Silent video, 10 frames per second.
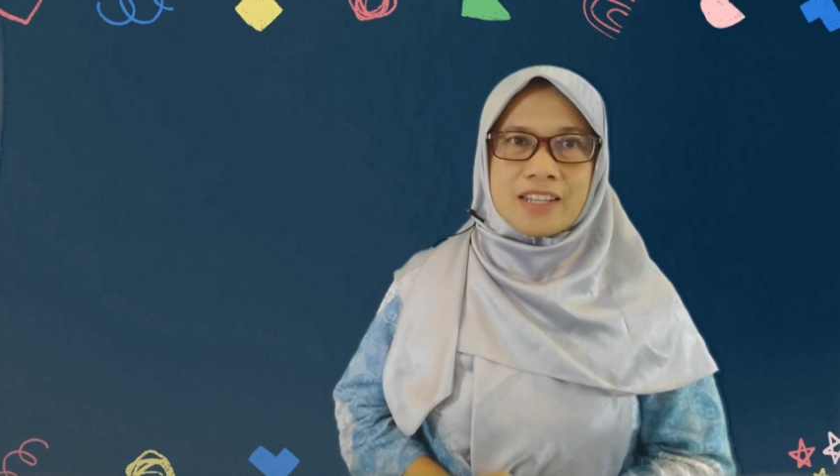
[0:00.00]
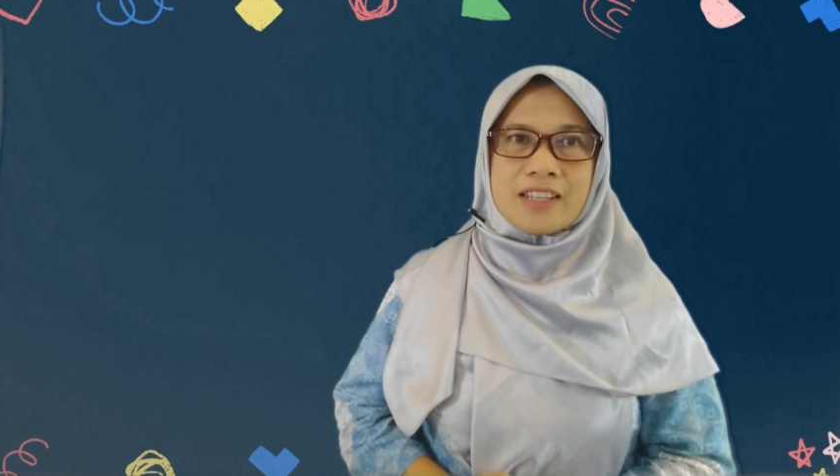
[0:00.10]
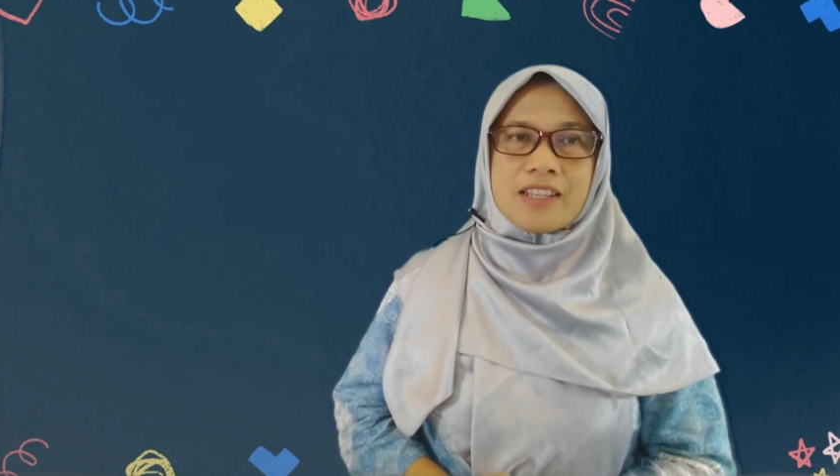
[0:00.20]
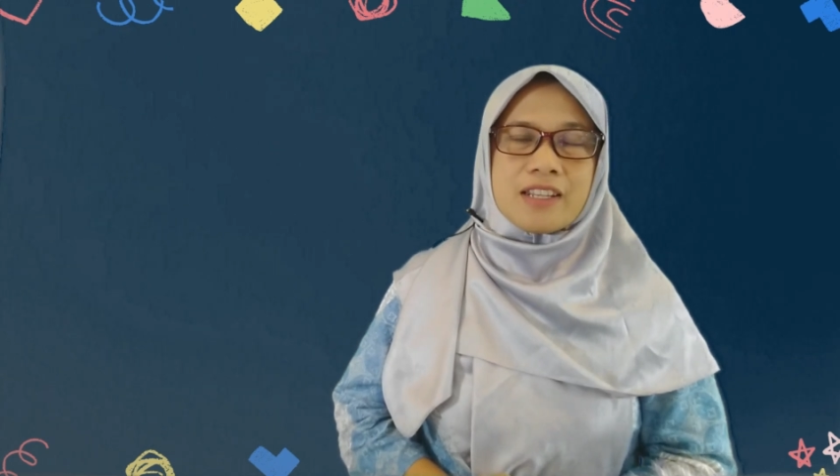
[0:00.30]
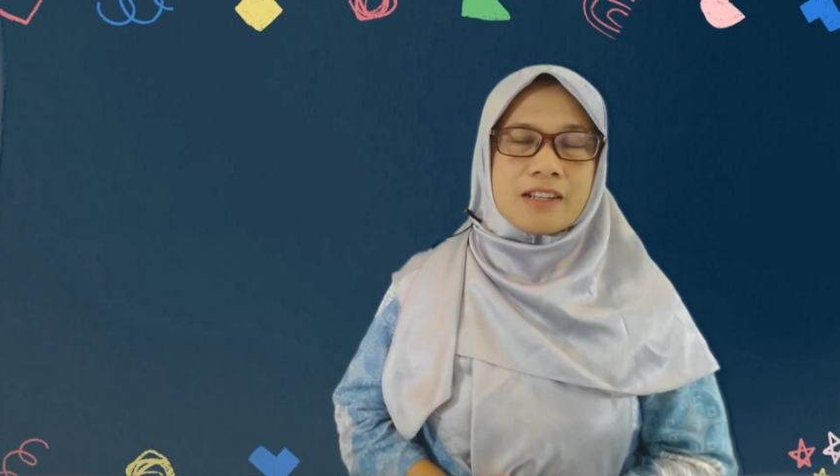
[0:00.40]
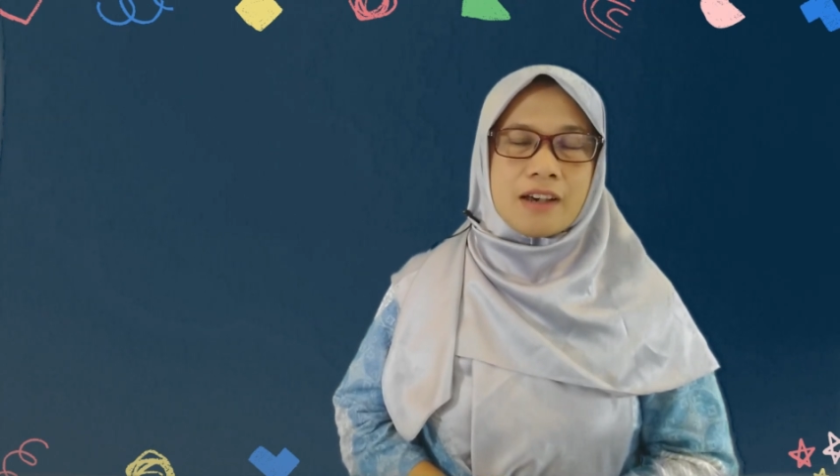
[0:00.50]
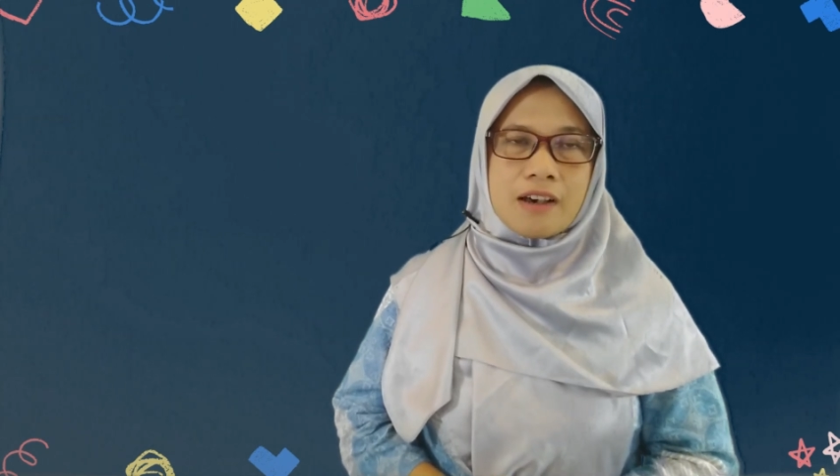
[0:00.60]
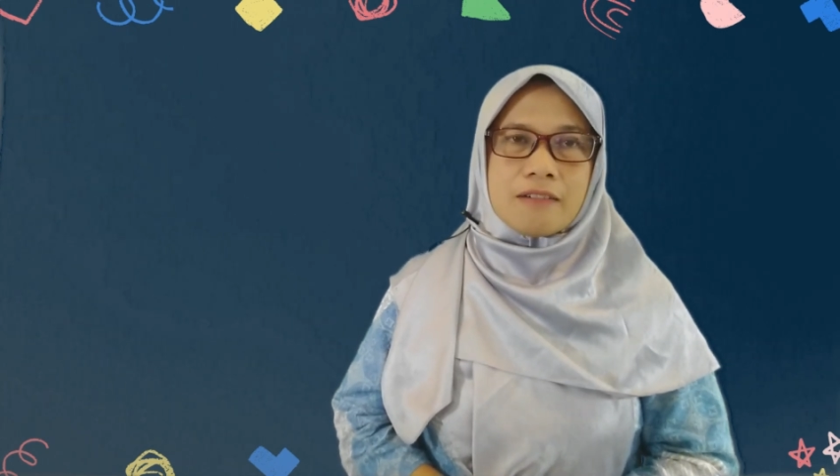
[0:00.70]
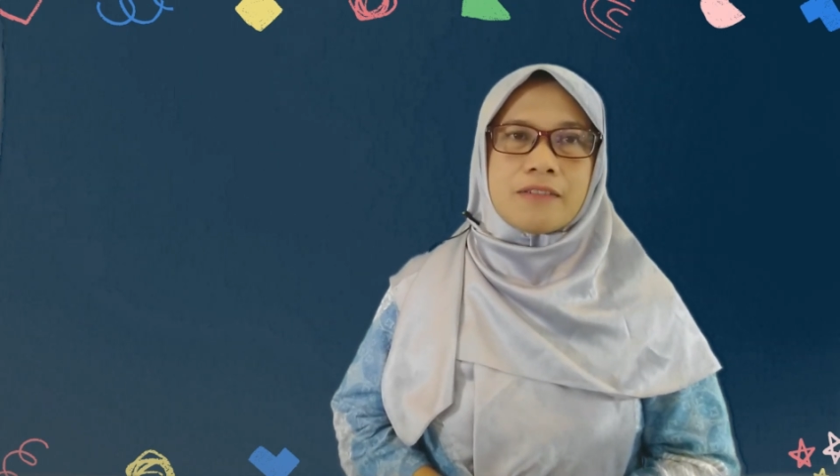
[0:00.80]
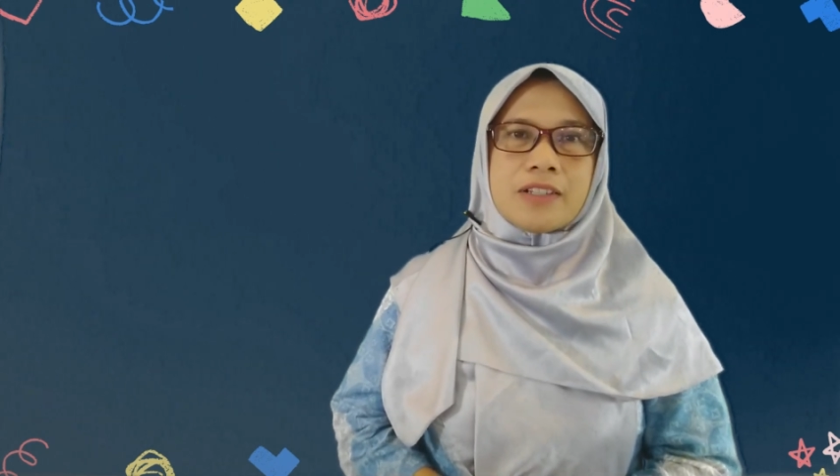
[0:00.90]
it in
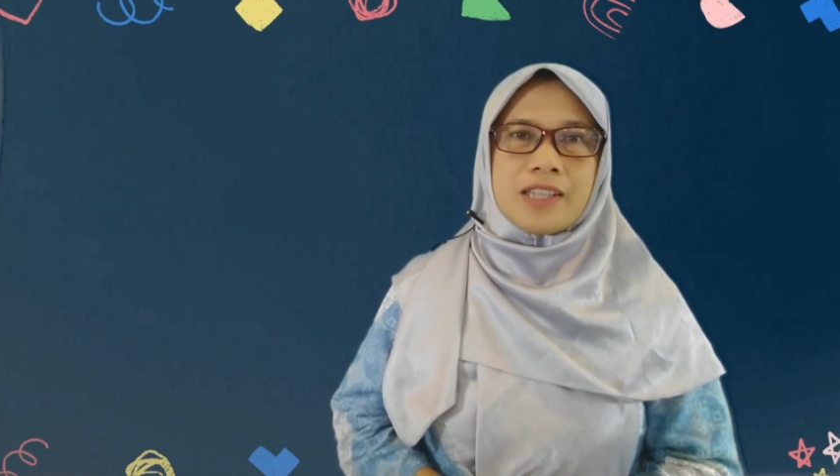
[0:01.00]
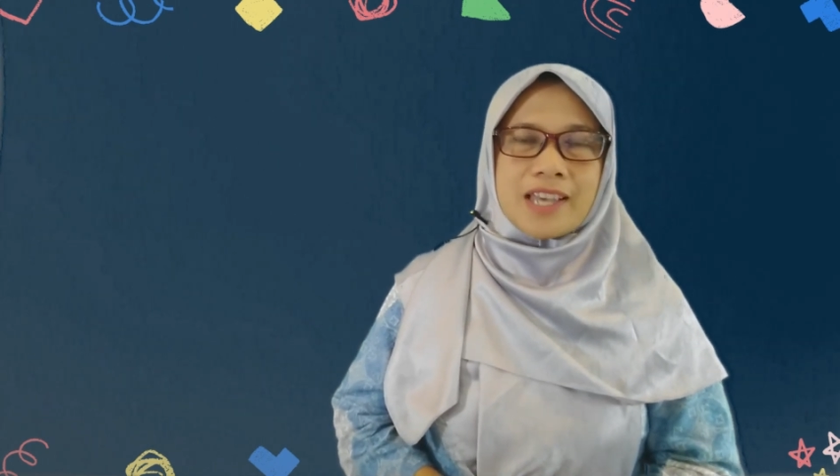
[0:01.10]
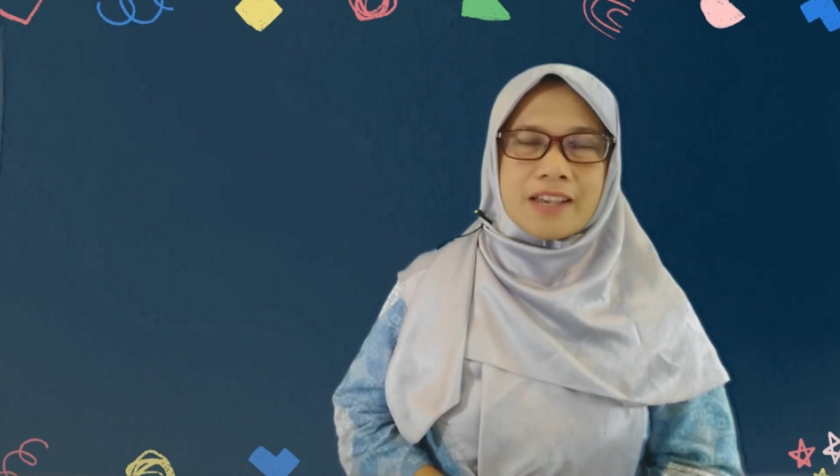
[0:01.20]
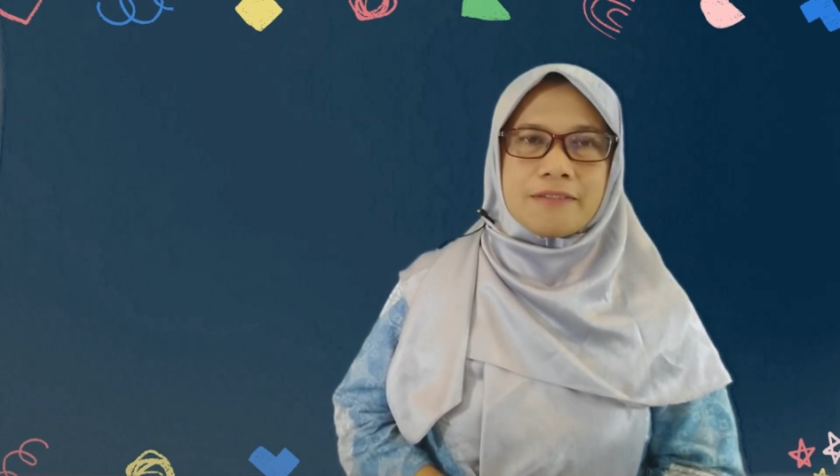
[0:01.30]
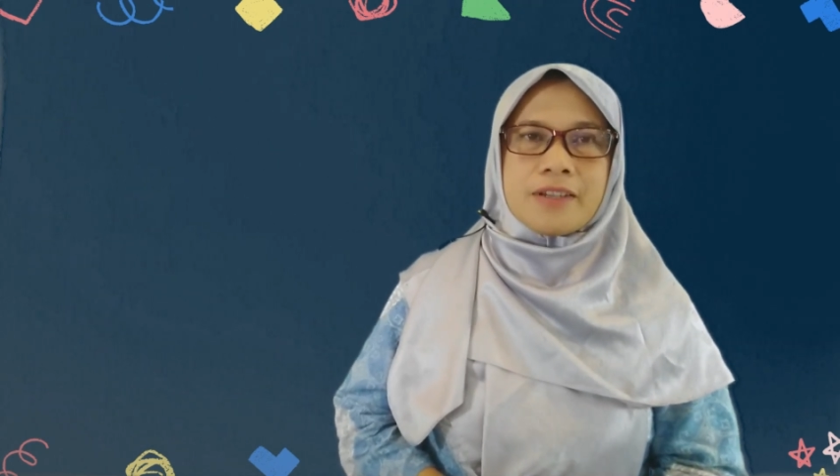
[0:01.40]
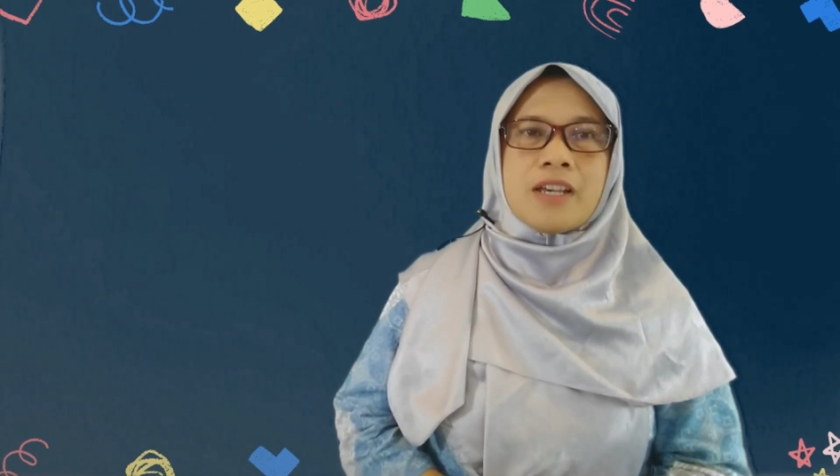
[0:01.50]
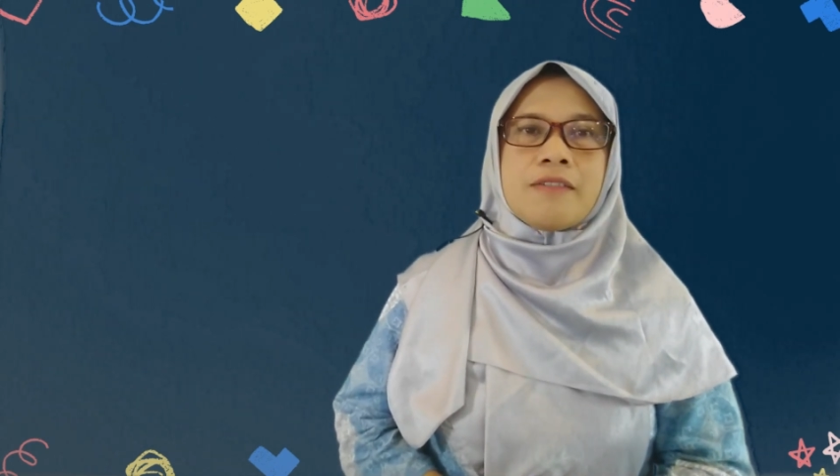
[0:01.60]
our life.